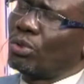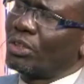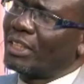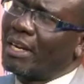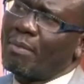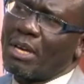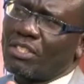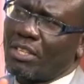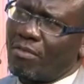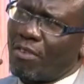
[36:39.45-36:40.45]
to tear
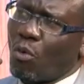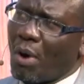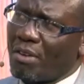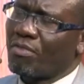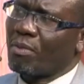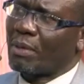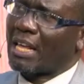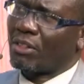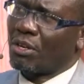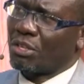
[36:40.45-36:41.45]
myself away from
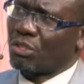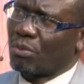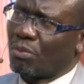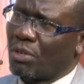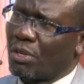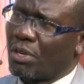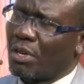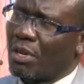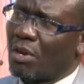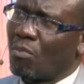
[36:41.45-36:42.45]
Catholicism.
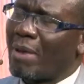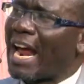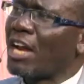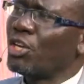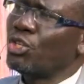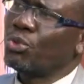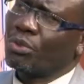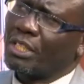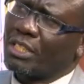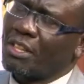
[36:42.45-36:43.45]
But I knew
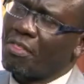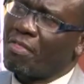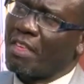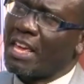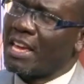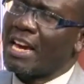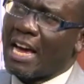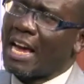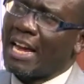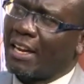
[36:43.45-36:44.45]
that the thing
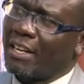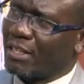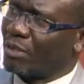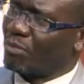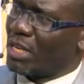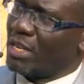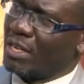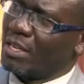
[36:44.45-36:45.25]
I had in me